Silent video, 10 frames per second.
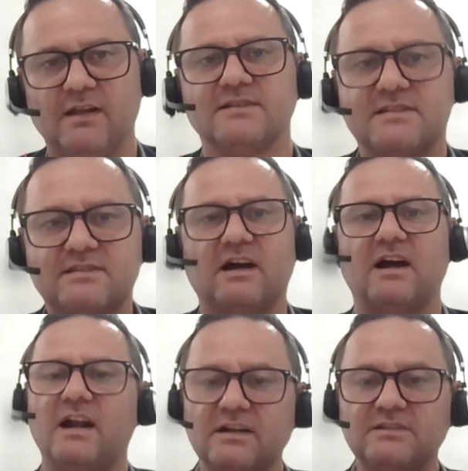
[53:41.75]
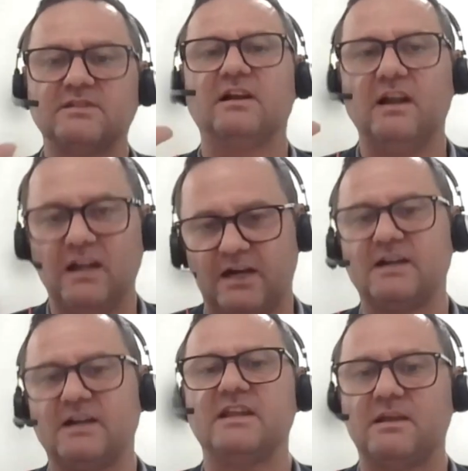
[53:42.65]
start
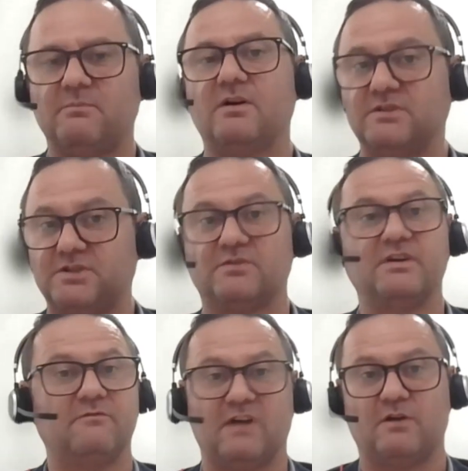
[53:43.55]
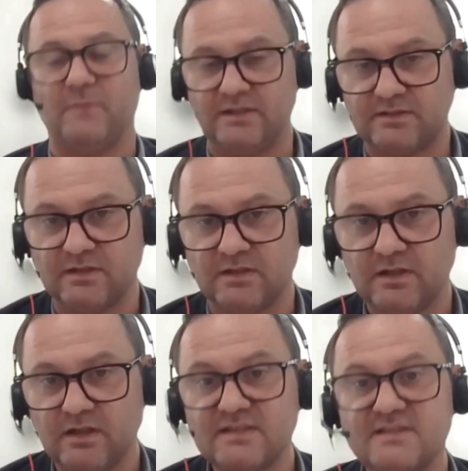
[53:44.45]
learning about your environment,
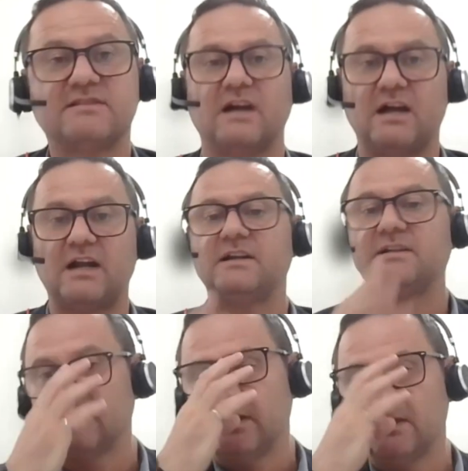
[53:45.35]
start